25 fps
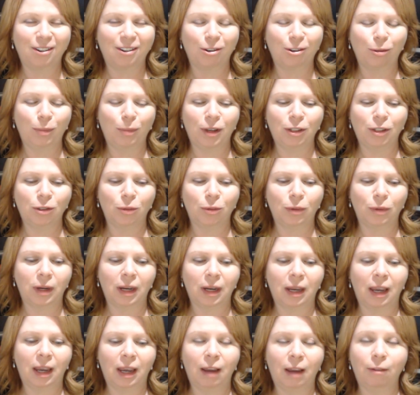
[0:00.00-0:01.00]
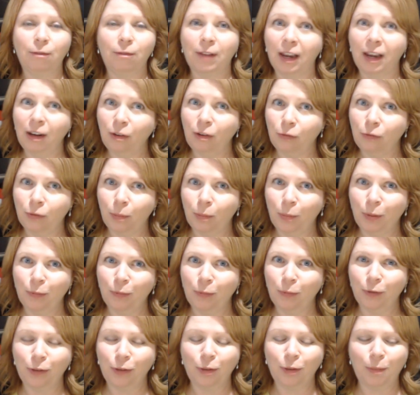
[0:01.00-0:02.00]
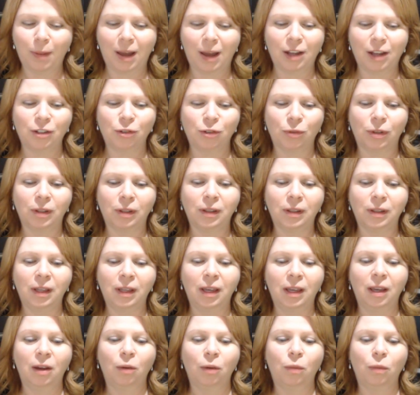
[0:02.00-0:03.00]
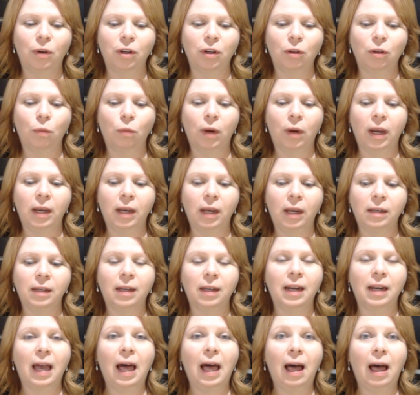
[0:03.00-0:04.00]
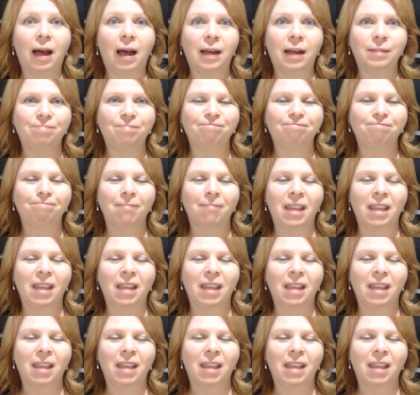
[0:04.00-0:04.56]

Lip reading: you'll be doing a final footprint for the module where you'll write an AHA.